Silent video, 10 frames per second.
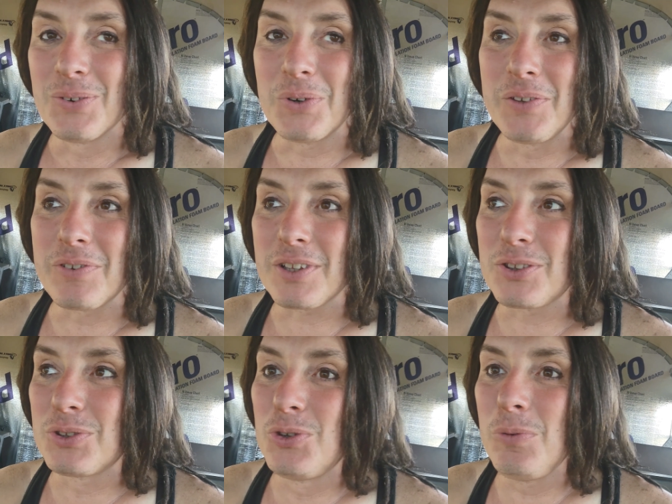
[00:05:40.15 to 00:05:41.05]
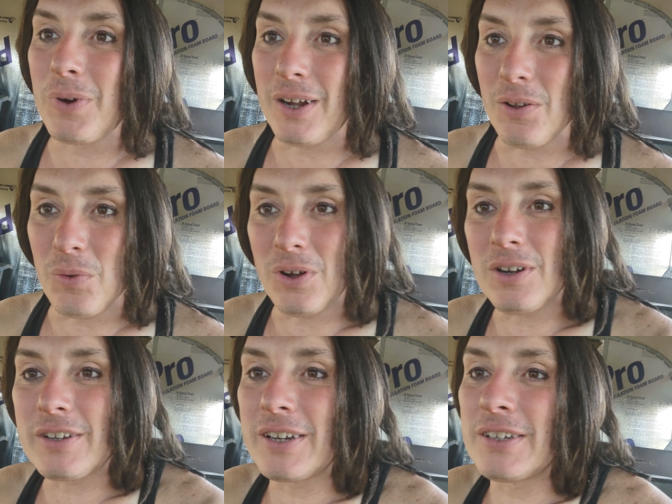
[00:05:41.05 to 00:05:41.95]
or even a two mile
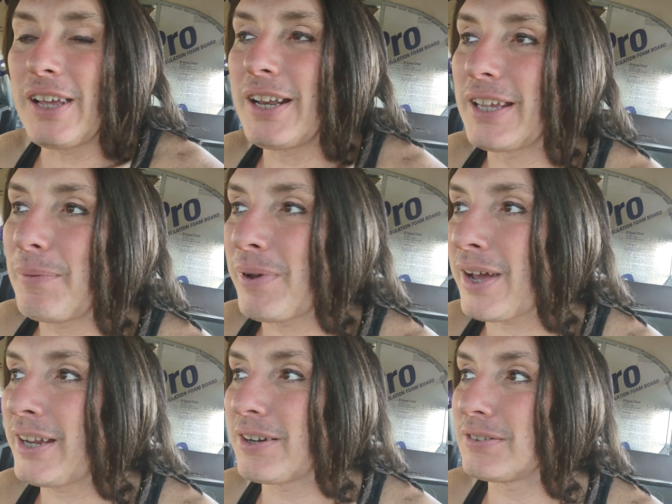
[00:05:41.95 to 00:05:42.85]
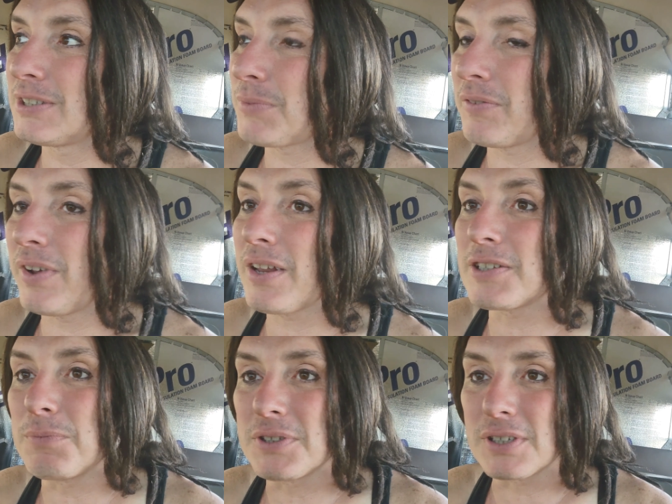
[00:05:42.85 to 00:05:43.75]
walk, and, and get back here and see my van
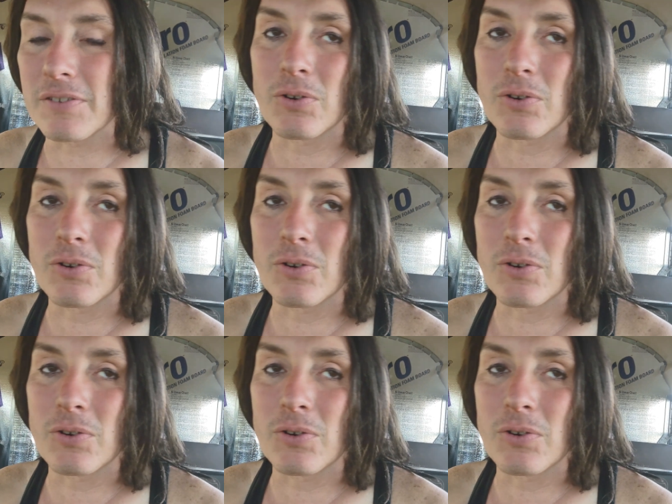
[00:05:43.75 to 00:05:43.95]
is missing.